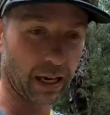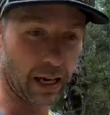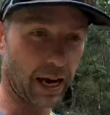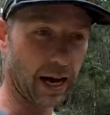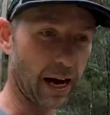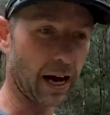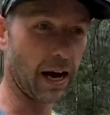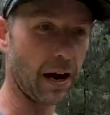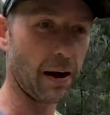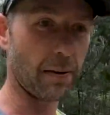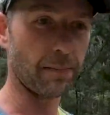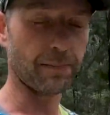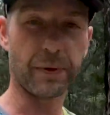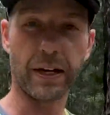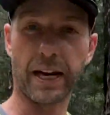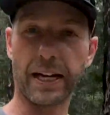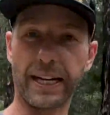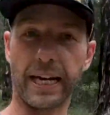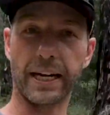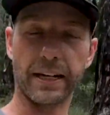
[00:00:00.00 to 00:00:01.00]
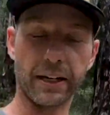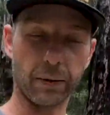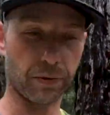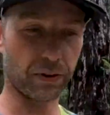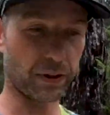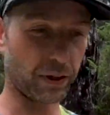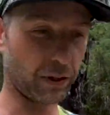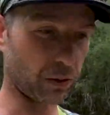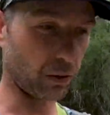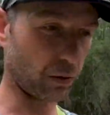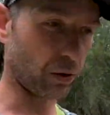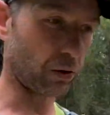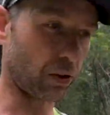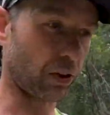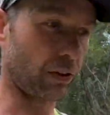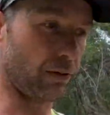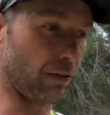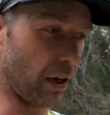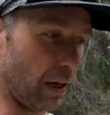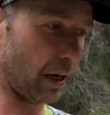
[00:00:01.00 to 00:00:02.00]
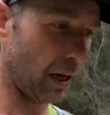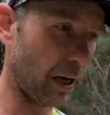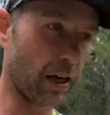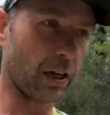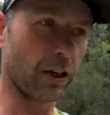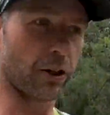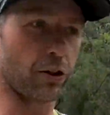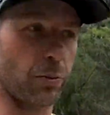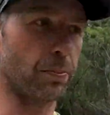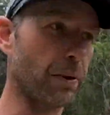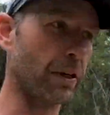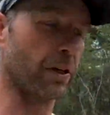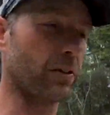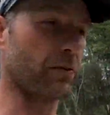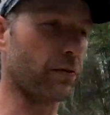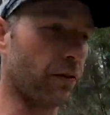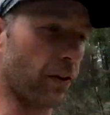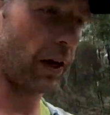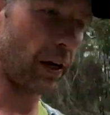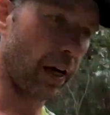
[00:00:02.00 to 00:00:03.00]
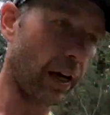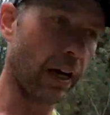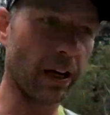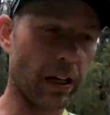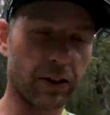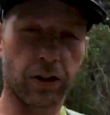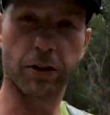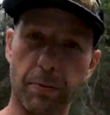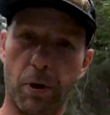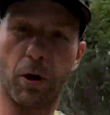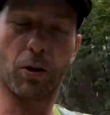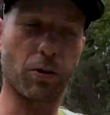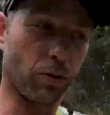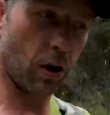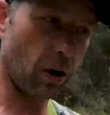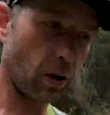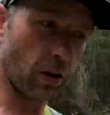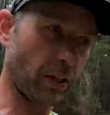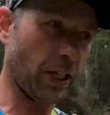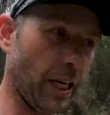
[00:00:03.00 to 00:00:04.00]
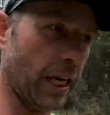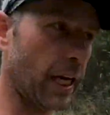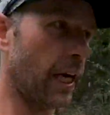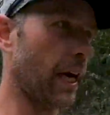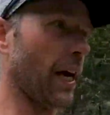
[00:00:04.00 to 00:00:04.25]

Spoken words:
an area without those sort of groupings of small rocks,